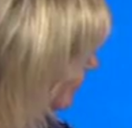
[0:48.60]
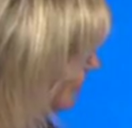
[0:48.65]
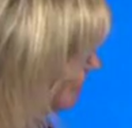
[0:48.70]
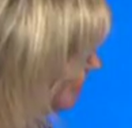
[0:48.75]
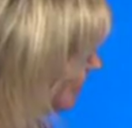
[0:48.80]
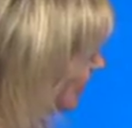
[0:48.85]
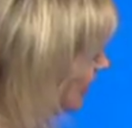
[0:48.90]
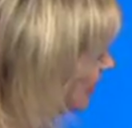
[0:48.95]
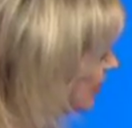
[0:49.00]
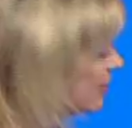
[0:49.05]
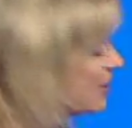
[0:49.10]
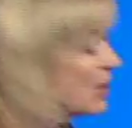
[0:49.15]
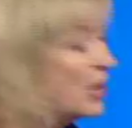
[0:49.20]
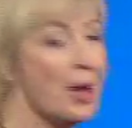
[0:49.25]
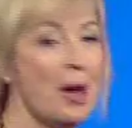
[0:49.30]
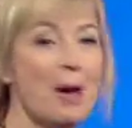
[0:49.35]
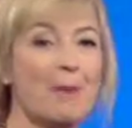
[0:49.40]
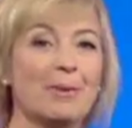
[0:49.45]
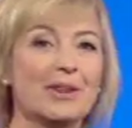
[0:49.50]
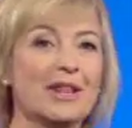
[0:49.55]
them here,
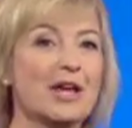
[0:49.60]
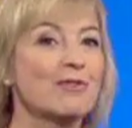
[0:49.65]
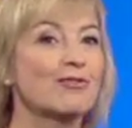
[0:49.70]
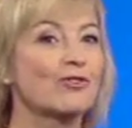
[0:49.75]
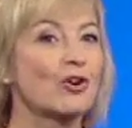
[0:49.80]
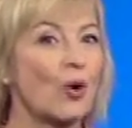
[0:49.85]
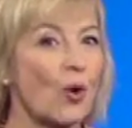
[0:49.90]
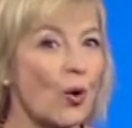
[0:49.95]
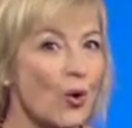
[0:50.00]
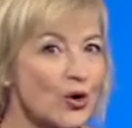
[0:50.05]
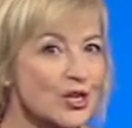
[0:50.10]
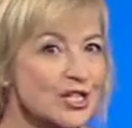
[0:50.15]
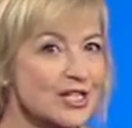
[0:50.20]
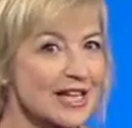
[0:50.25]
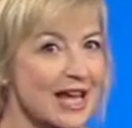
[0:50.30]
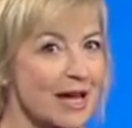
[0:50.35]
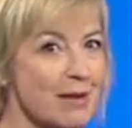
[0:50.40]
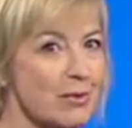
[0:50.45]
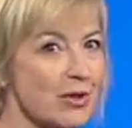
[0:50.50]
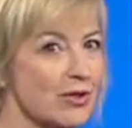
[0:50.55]
but they, of course,
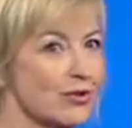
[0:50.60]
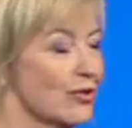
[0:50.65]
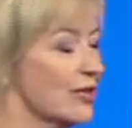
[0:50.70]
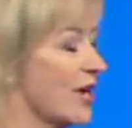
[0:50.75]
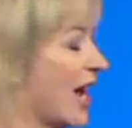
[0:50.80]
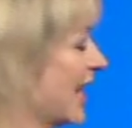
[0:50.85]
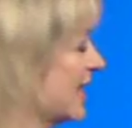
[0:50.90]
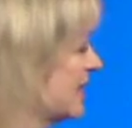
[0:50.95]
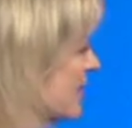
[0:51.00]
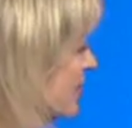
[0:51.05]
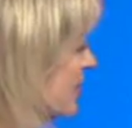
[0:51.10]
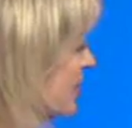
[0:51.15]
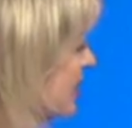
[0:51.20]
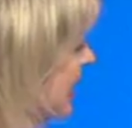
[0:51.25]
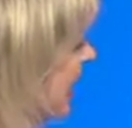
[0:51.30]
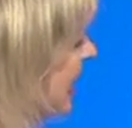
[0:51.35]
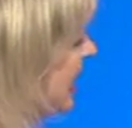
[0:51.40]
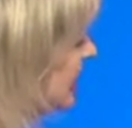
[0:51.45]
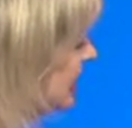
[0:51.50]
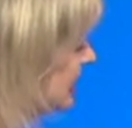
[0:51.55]
came with their own hazards.
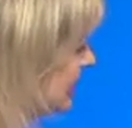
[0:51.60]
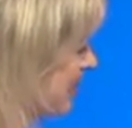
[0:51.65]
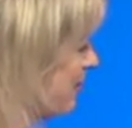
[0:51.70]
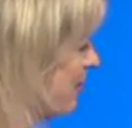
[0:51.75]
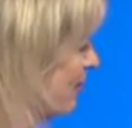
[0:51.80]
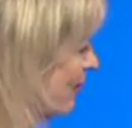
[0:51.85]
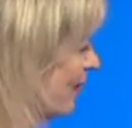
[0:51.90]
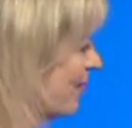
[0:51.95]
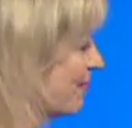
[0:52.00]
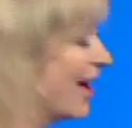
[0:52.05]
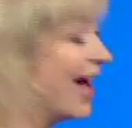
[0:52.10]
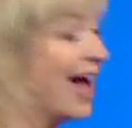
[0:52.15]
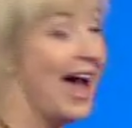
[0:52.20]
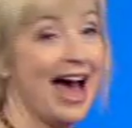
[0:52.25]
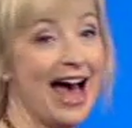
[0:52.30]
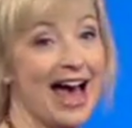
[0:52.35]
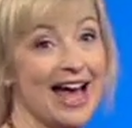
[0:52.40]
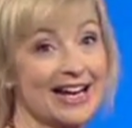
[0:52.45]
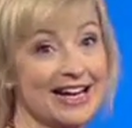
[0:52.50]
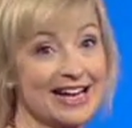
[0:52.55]
Some of them
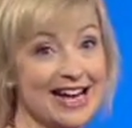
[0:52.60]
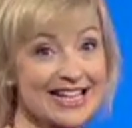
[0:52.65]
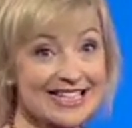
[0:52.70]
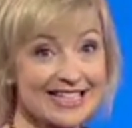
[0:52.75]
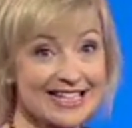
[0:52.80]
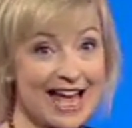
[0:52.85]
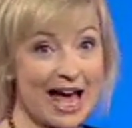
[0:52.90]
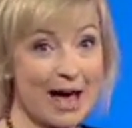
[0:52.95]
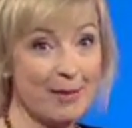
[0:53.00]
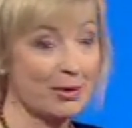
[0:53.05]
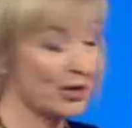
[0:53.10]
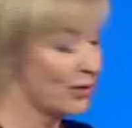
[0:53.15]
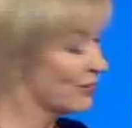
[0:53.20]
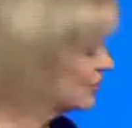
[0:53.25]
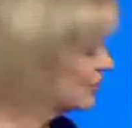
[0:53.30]
had a nasty habit of